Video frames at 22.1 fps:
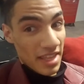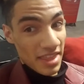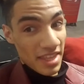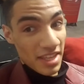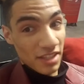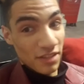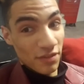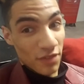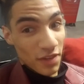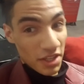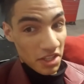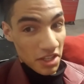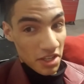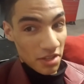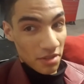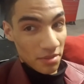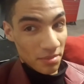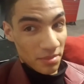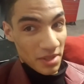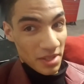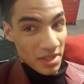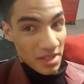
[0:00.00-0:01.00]
video,
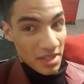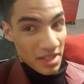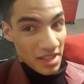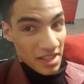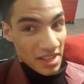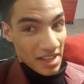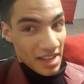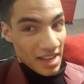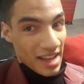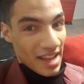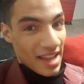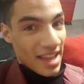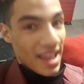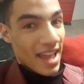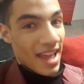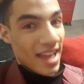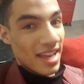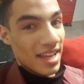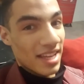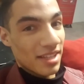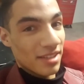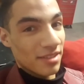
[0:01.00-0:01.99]
I
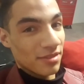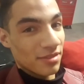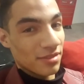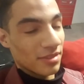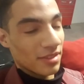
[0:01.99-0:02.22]
have,